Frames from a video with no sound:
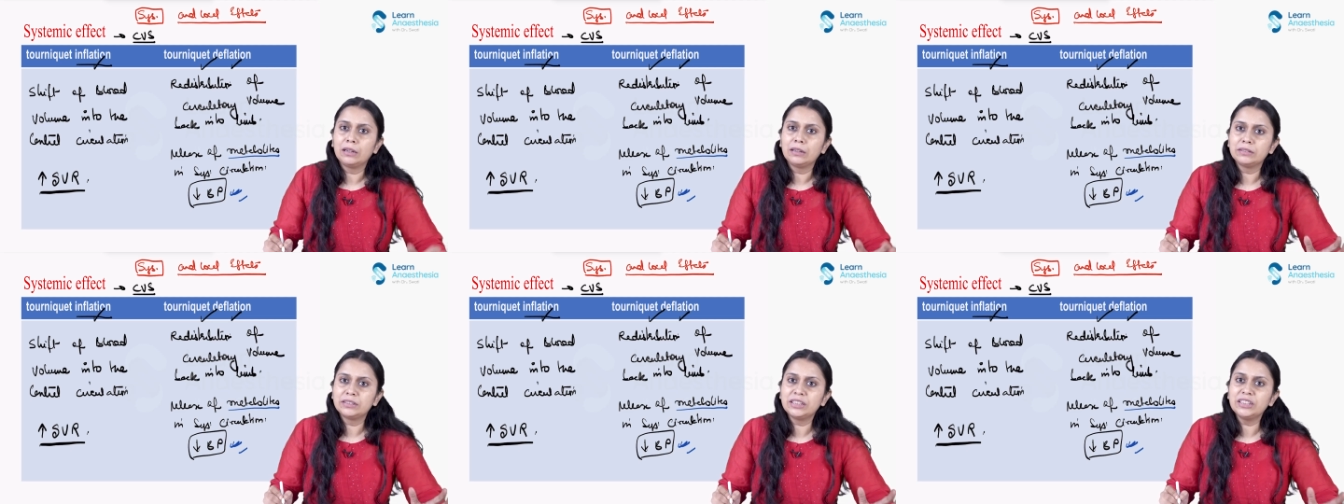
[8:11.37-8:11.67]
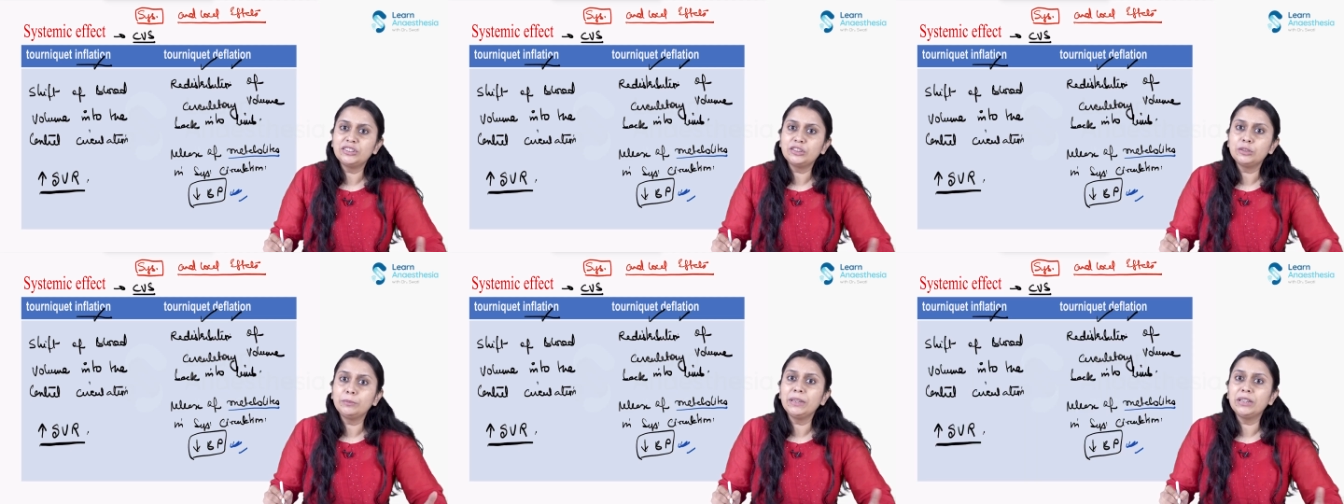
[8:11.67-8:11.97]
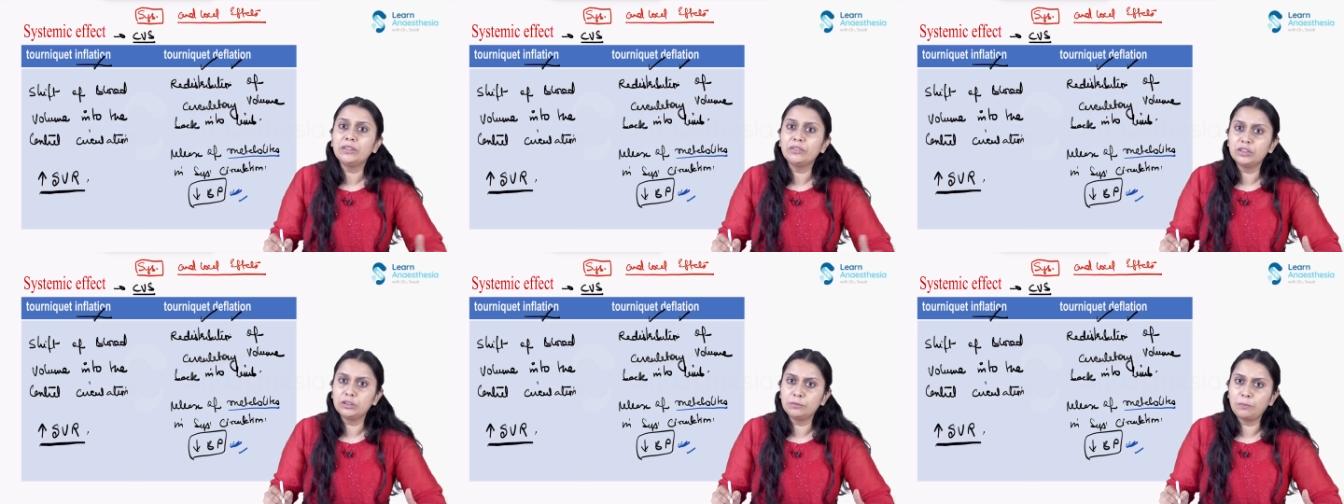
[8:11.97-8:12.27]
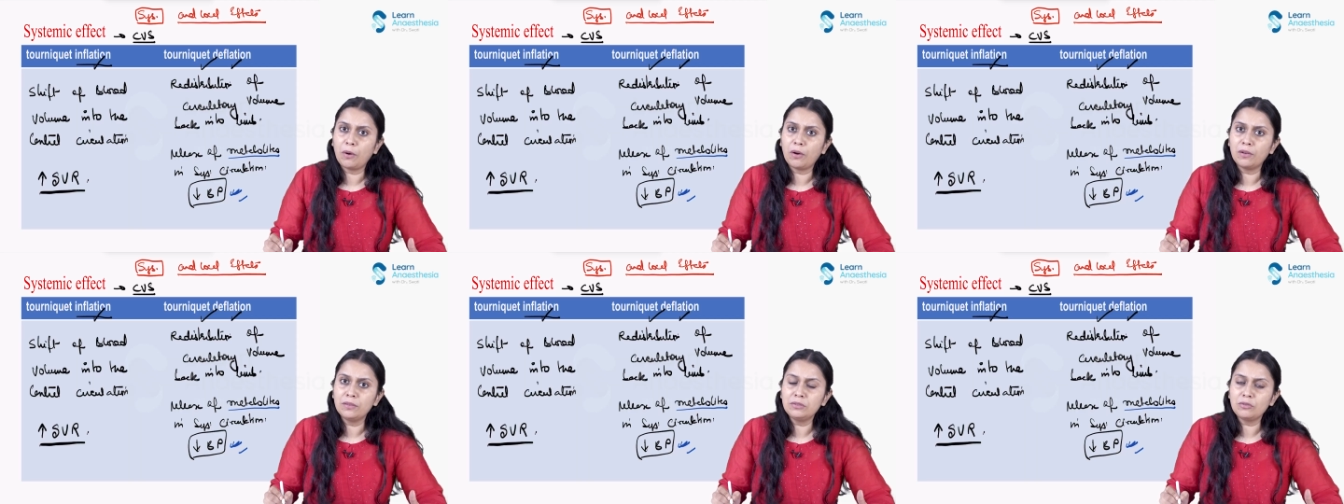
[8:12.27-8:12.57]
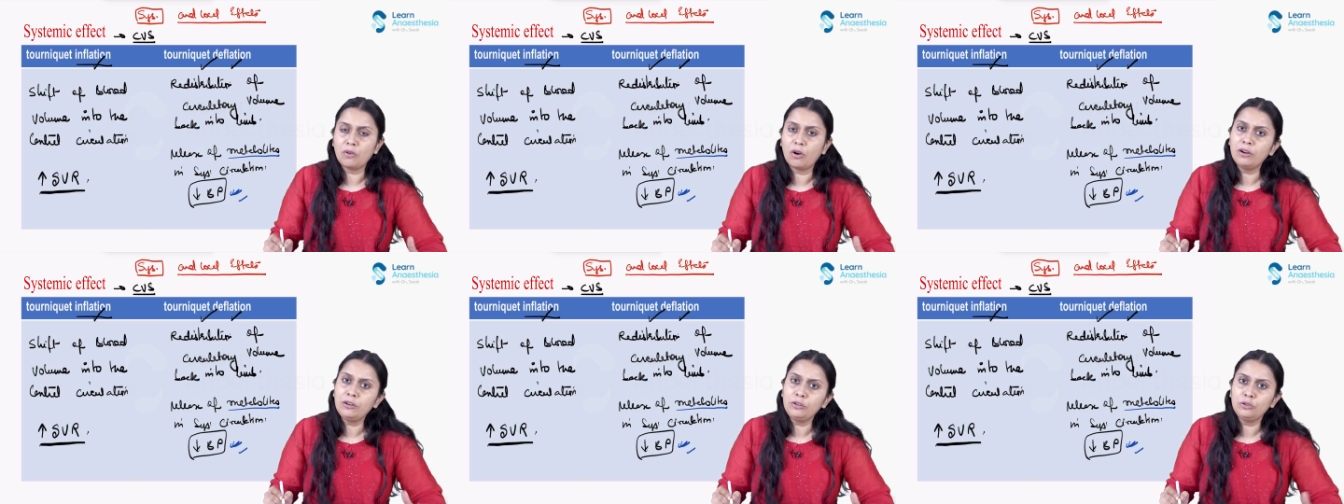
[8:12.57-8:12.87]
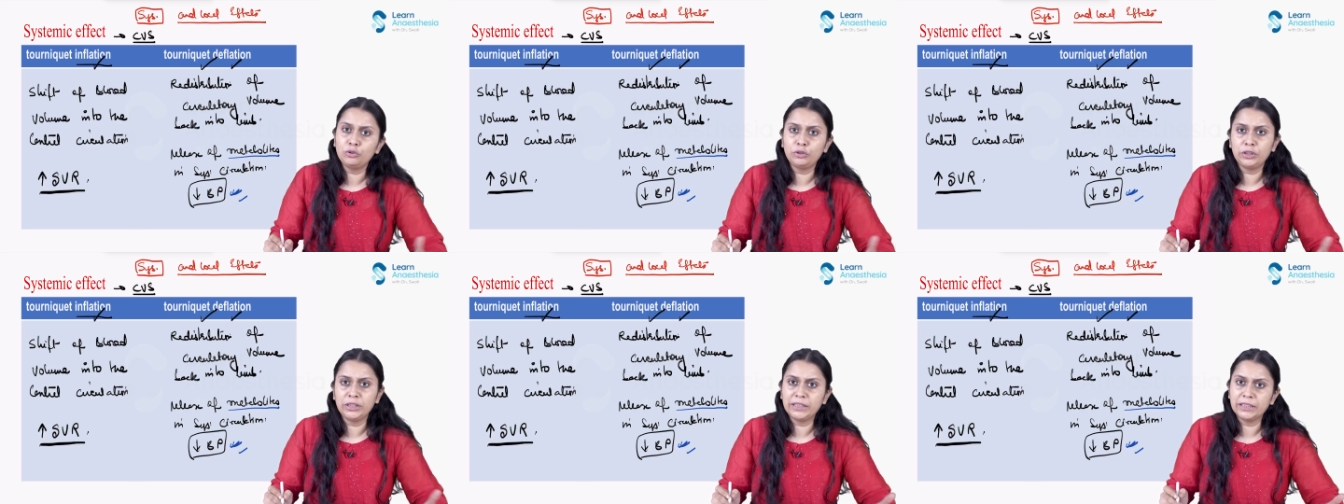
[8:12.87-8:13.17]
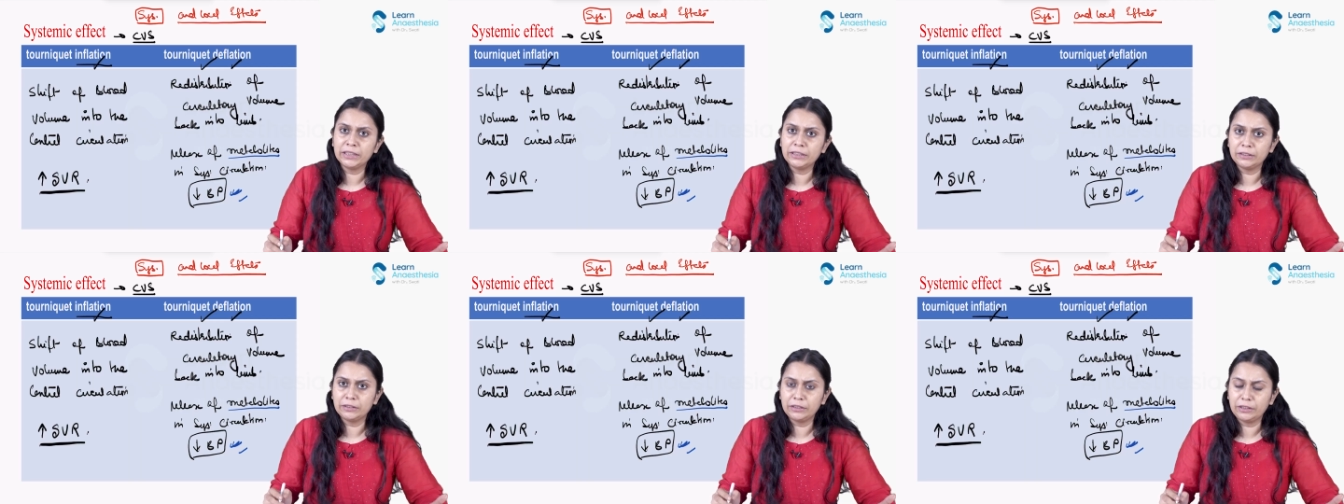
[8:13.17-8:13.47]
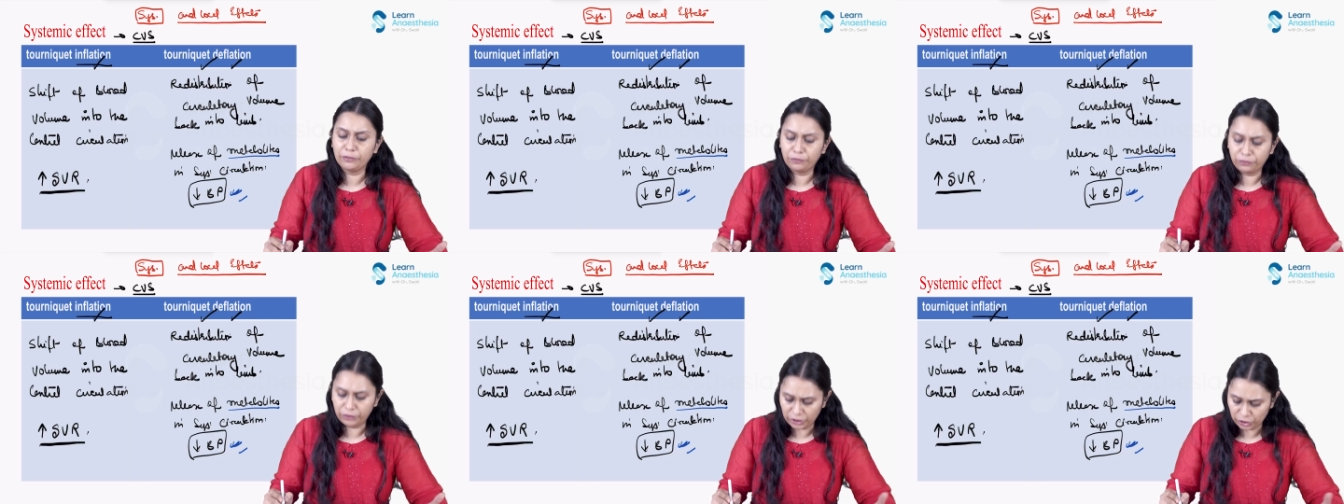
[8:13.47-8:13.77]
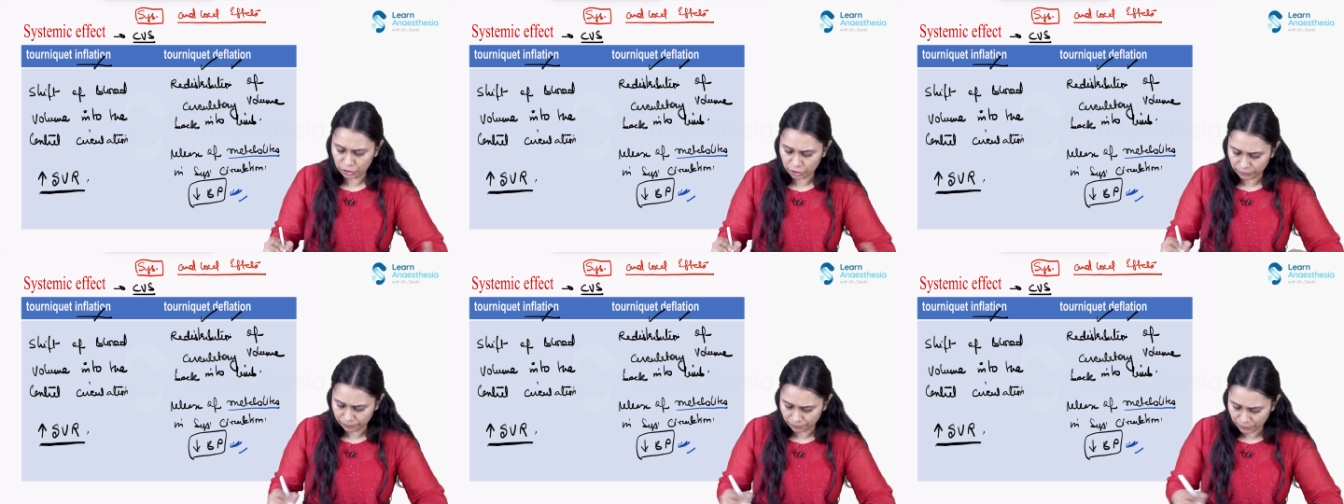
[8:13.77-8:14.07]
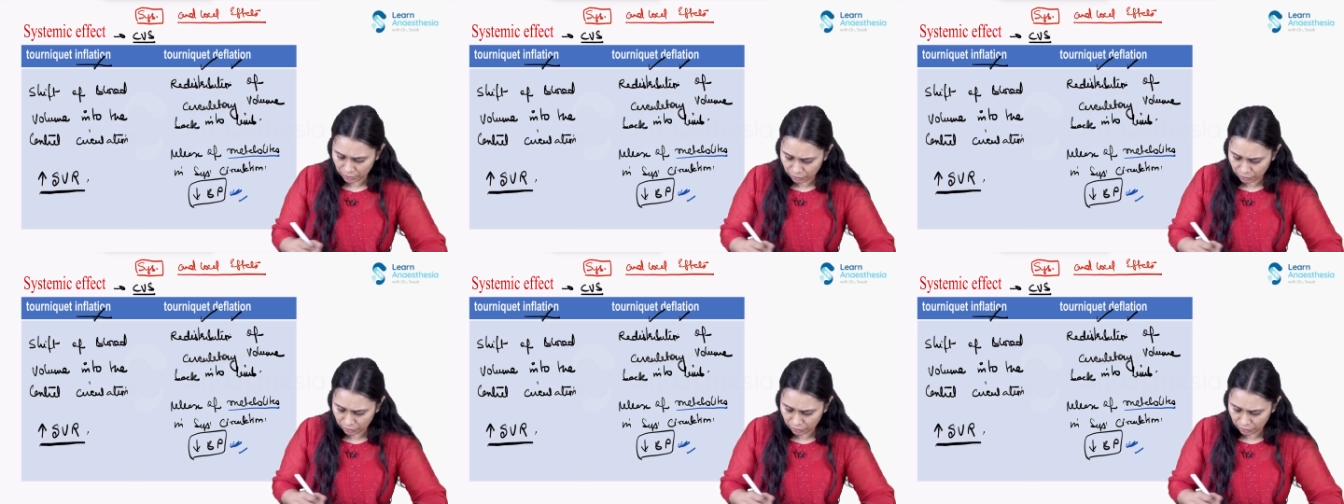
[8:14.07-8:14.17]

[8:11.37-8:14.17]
systemic response on tourniquet deflation.